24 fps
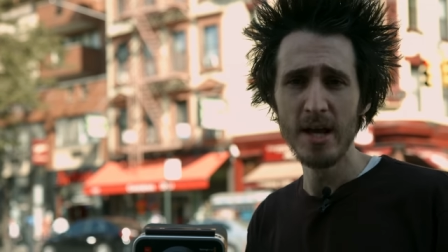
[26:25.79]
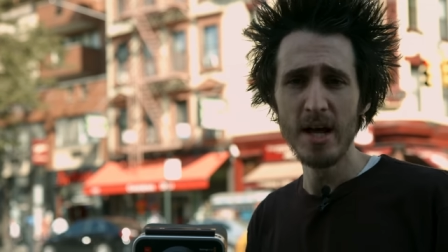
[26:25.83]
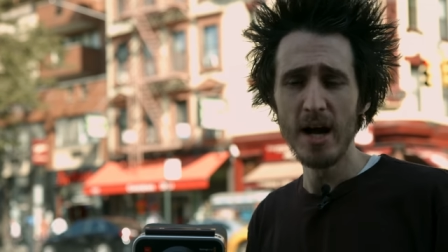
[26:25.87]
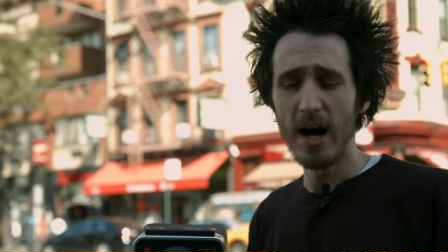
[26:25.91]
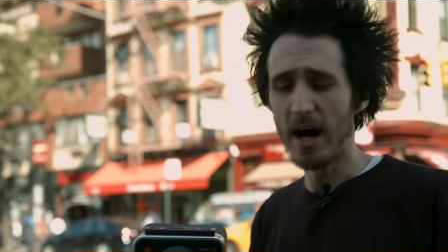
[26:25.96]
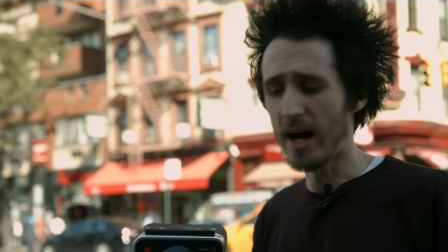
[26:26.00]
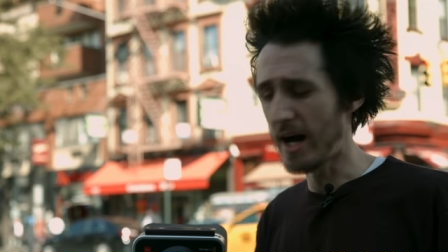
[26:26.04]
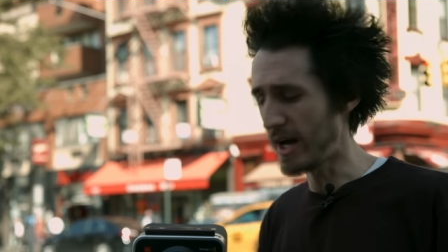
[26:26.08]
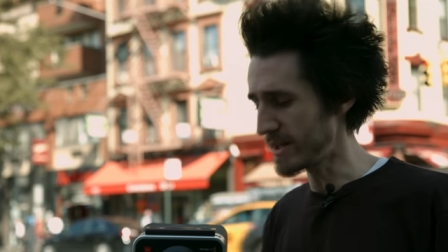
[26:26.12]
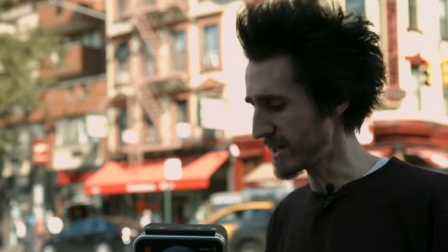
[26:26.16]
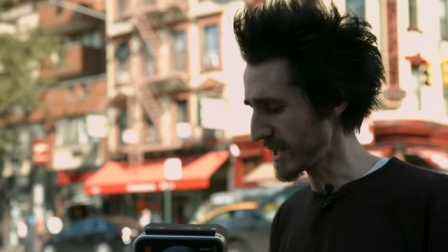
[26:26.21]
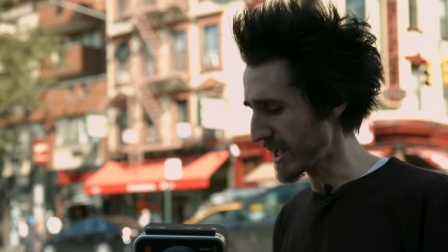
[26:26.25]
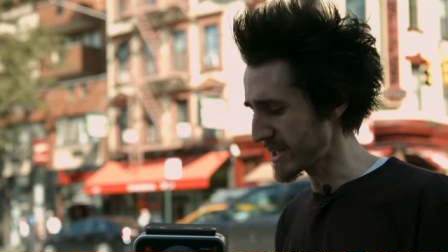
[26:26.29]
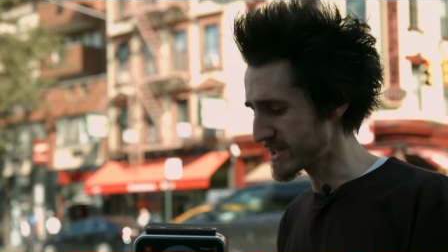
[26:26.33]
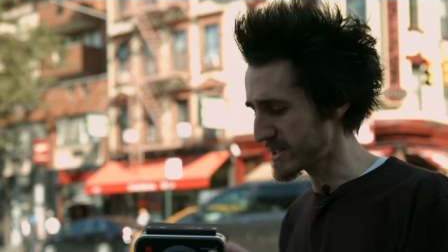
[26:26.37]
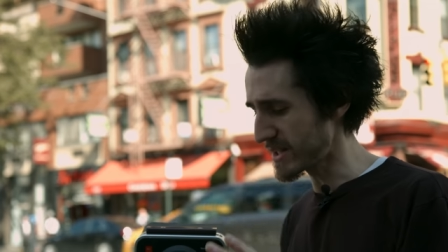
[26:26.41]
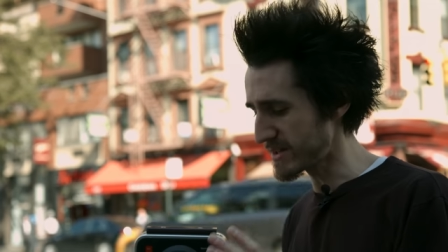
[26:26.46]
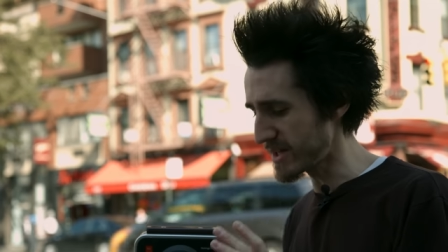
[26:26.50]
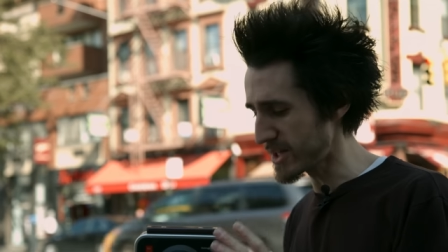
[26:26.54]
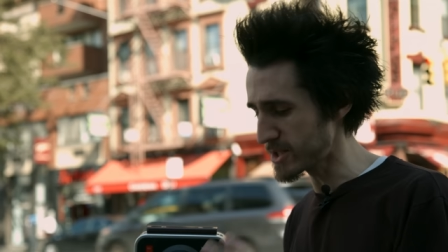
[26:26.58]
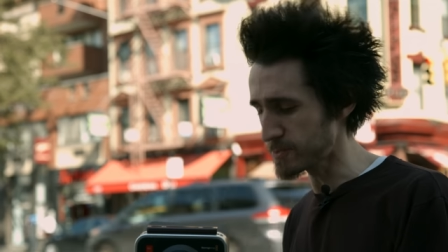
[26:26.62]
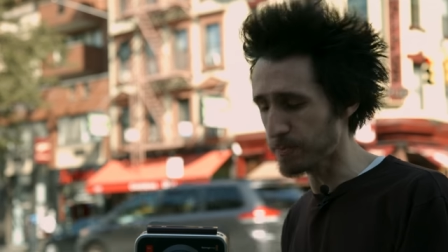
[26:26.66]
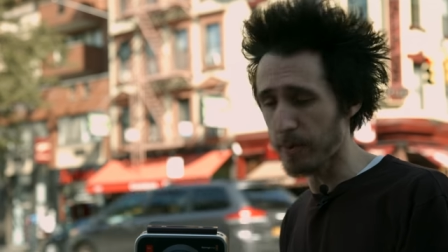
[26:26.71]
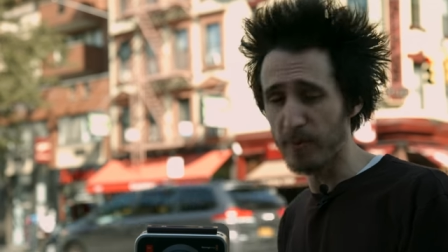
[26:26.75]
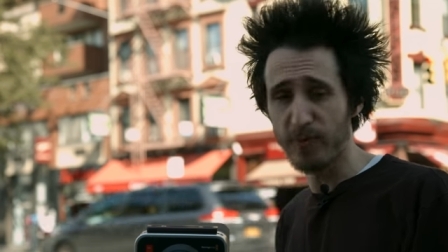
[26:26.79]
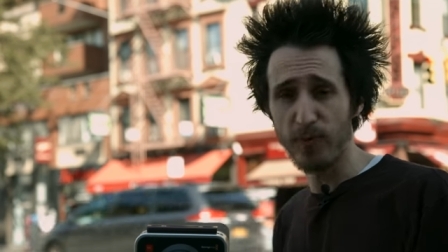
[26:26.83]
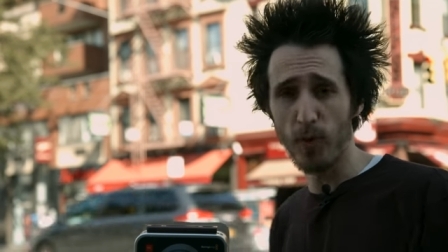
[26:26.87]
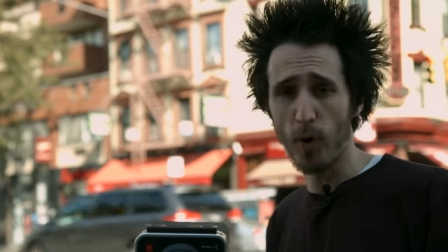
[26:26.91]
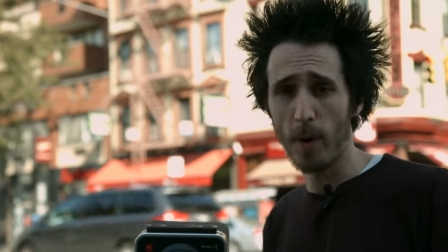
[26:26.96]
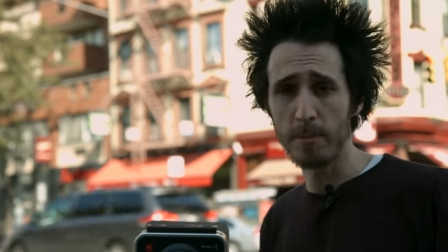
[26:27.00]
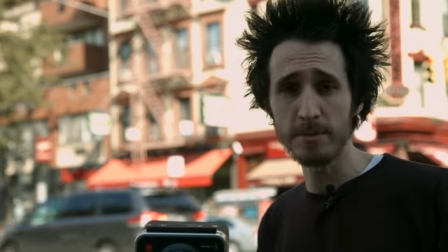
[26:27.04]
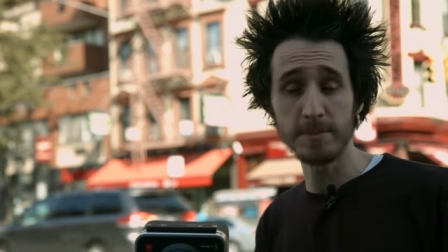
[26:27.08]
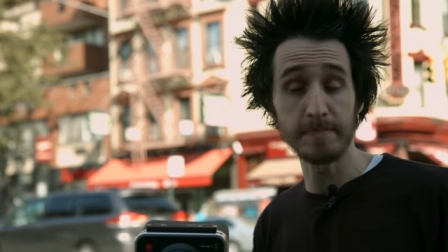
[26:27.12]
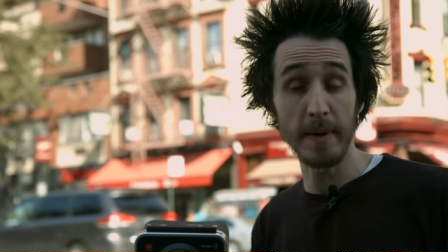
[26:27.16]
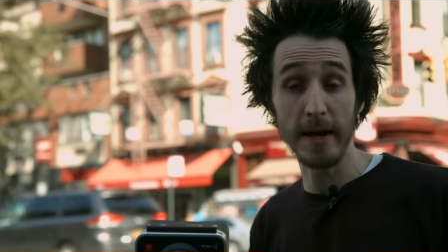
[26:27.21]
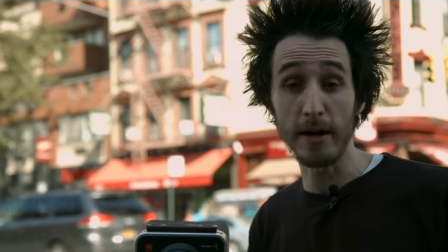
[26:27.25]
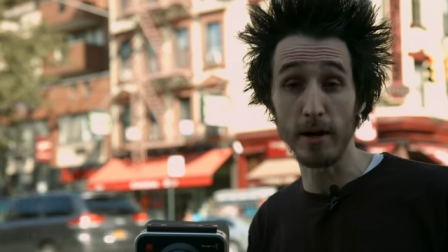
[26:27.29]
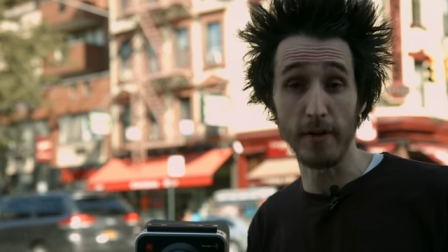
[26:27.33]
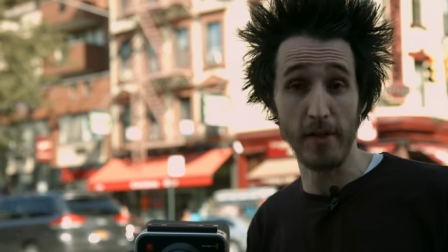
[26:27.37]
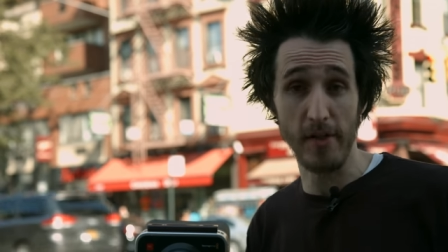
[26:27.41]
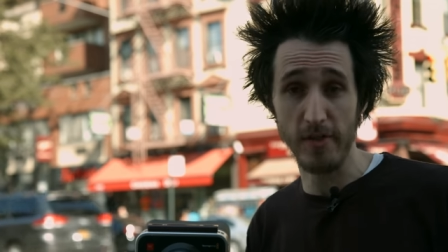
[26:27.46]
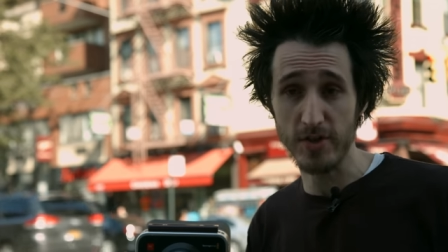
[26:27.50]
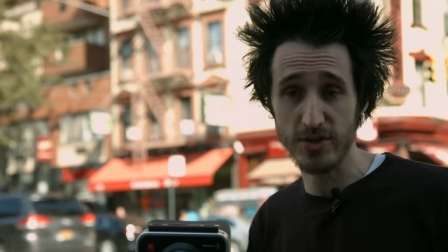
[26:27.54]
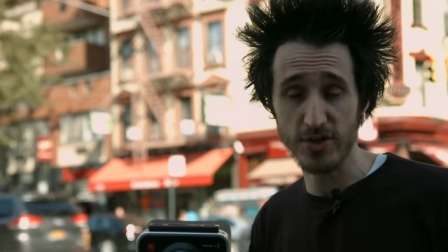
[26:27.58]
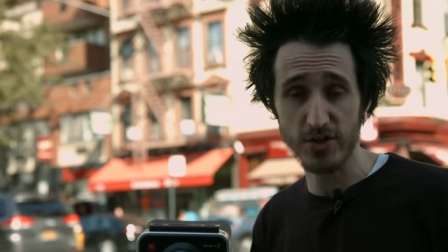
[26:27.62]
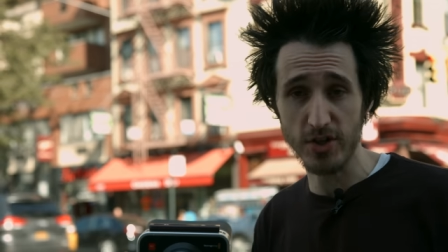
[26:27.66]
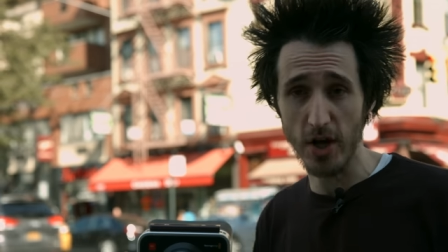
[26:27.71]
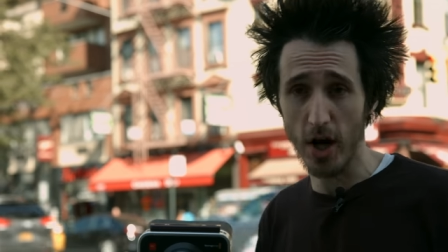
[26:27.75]
Like I said, this performs better than
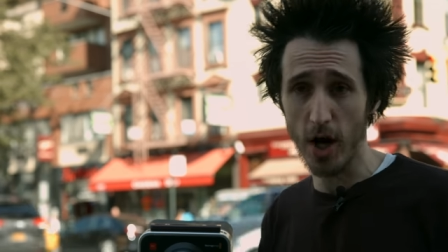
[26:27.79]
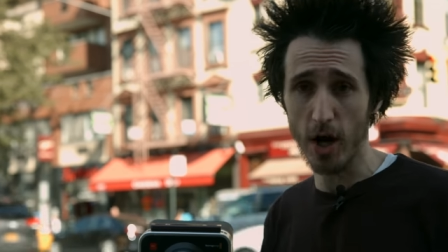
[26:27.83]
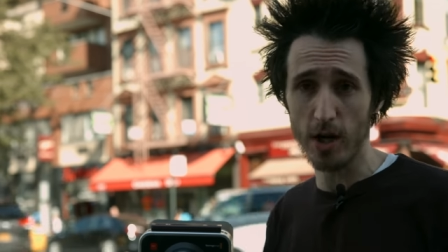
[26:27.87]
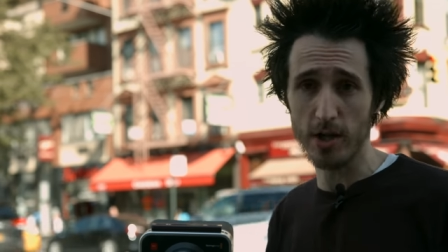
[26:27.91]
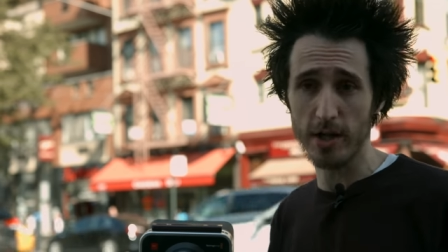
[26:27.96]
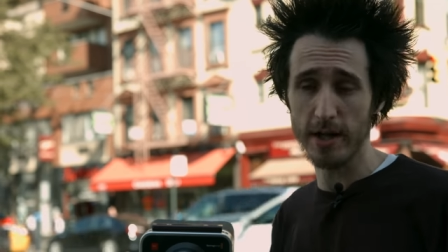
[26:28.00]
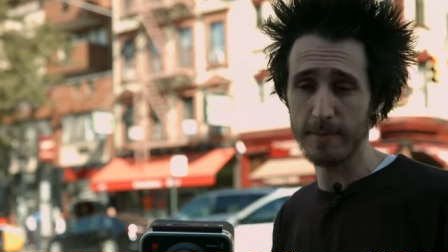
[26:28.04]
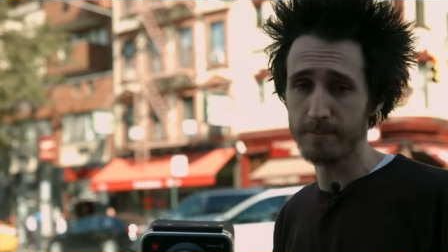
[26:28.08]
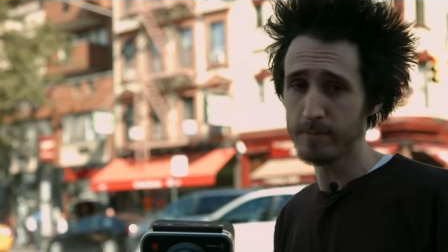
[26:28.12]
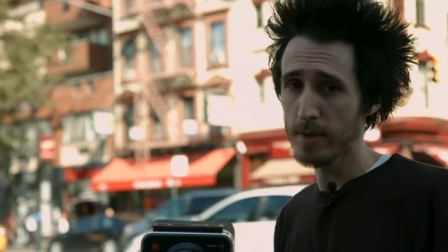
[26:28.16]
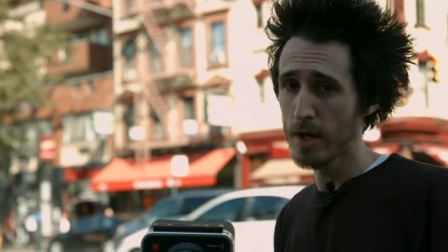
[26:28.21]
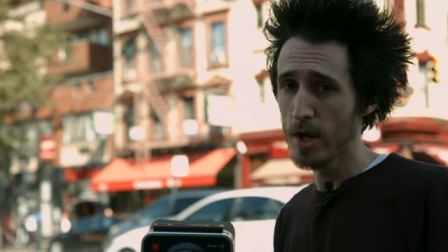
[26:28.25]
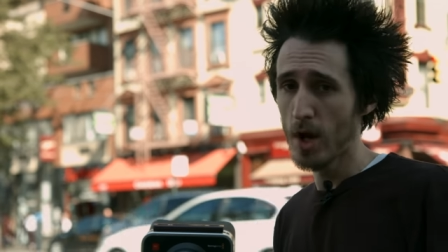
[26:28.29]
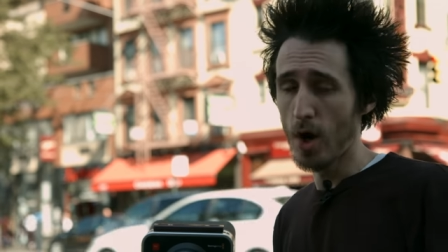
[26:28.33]
the Scarlet